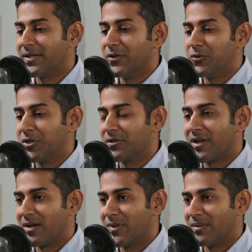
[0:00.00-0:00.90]
neutral
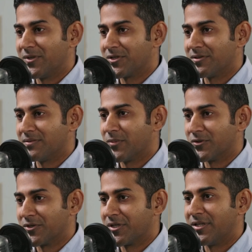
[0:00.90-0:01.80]
carbon emission
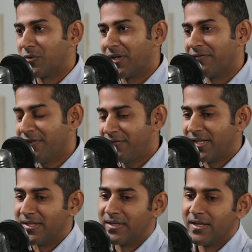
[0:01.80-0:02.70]
position in
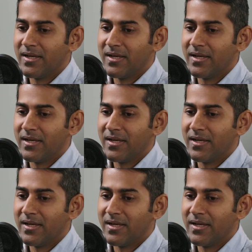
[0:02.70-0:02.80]
2050,